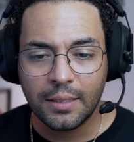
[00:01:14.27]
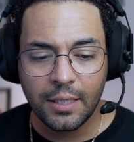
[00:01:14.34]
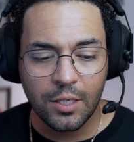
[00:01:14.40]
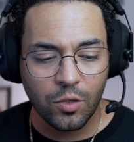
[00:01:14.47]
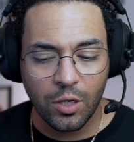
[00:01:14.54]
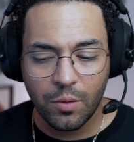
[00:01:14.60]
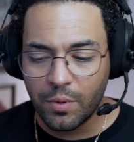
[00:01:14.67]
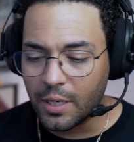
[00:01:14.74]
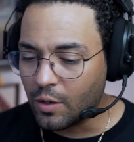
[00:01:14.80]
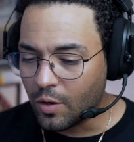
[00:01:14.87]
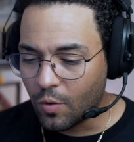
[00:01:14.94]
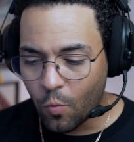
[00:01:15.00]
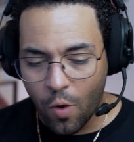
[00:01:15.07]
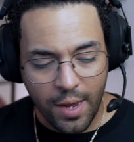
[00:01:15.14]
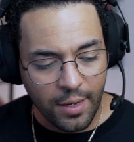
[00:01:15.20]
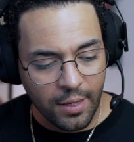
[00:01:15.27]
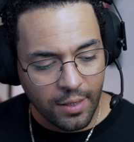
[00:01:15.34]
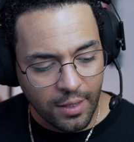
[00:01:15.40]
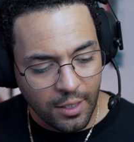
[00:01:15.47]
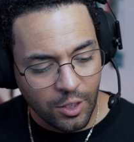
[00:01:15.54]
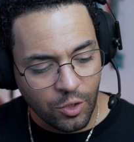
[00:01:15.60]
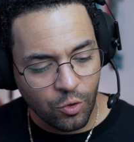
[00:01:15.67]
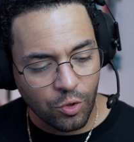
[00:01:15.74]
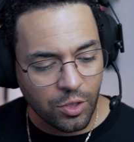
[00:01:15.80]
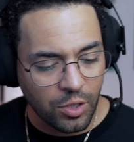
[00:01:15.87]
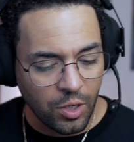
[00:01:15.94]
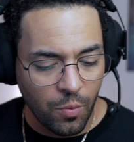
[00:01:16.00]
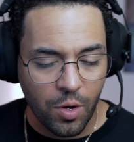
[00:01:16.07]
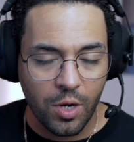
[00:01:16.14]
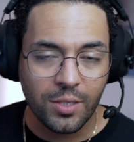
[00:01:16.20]
This is going to be quite
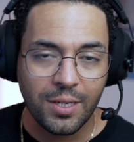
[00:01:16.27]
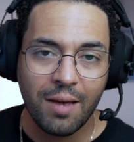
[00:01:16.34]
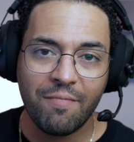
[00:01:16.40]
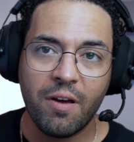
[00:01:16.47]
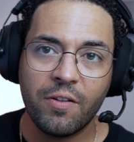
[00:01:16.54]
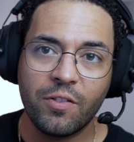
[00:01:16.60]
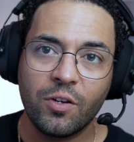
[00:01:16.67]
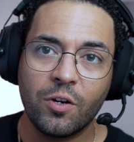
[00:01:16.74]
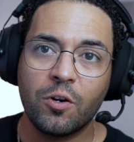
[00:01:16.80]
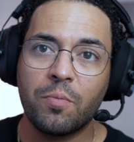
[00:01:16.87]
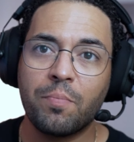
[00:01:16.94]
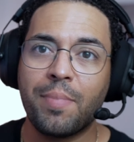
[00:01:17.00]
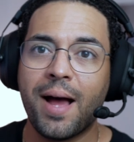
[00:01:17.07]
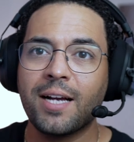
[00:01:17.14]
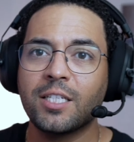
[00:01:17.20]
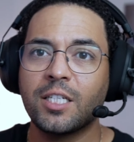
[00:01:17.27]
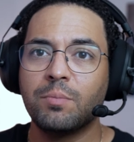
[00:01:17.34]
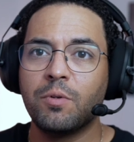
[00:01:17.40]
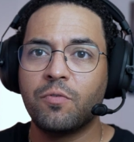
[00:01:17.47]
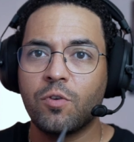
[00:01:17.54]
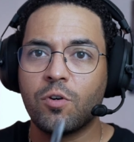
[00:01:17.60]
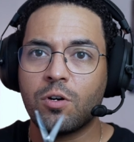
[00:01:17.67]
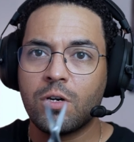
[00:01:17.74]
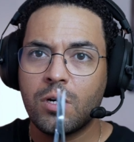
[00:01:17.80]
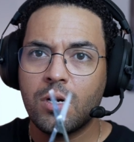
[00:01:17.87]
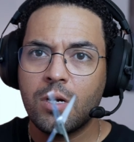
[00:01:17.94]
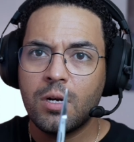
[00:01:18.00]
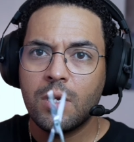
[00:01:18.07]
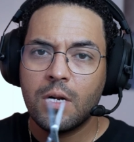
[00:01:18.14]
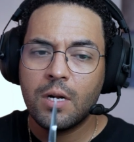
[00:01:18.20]
interesting because I've never done an unboxing before,
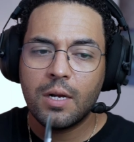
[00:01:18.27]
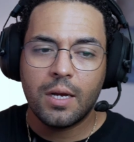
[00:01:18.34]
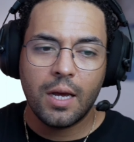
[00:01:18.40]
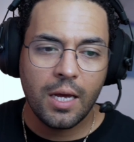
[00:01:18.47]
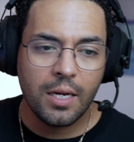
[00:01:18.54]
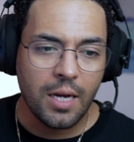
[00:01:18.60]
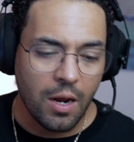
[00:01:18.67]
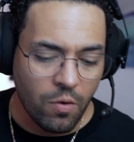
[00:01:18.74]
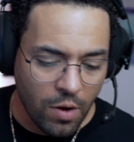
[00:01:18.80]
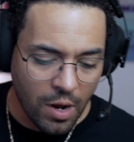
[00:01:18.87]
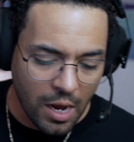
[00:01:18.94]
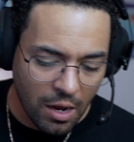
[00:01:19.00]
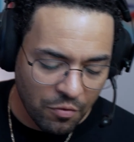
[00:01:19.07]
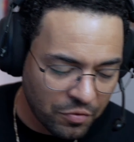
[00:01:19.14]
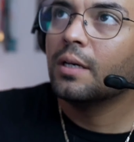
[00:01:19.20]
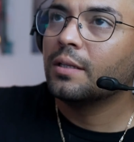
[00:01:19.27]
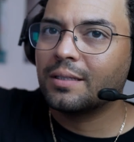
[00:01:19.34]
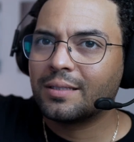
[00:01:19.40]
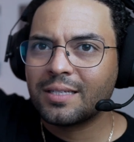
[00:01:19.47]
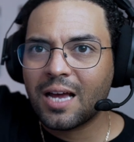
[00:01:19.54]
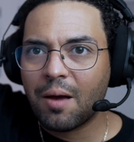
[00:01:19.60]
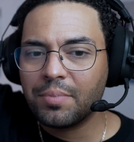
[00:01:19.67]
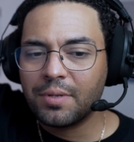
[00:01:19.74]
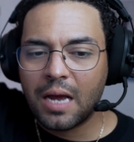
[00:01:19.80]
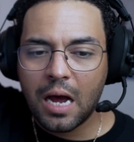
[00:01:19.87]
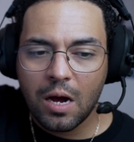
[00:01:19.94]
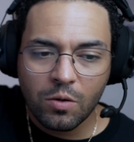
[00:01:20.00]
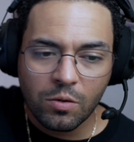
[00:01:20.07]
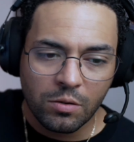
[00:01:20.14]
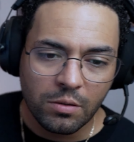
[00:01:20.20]
and I don't have the
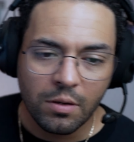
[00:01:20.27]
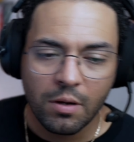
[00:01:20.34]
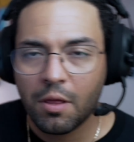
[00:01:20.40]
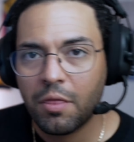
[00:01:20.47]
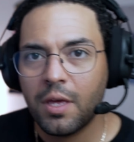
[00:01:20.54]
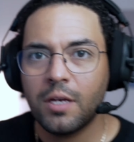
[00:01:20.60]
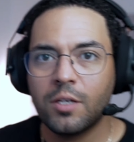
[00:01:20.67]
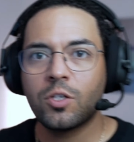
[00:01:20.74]
top-down thing.